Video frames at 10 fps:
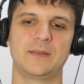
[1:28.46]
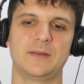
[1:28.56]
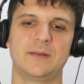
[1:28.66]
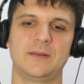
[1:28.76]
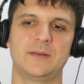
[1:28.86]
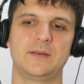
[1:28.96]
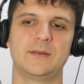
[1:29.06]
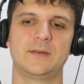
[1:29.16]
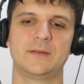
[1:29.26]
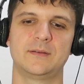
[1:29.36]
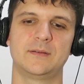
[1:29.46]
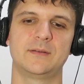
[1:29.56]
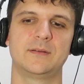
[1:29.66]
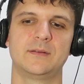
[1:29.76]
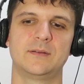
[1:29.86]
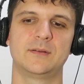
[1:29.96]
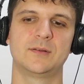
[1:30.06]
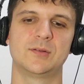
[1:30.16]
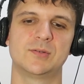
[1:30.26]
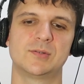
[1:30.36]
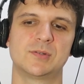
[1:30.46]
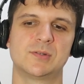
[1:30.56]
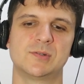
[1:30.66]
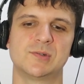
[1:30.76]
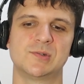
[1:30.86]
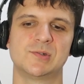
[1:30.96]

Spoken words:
(silence)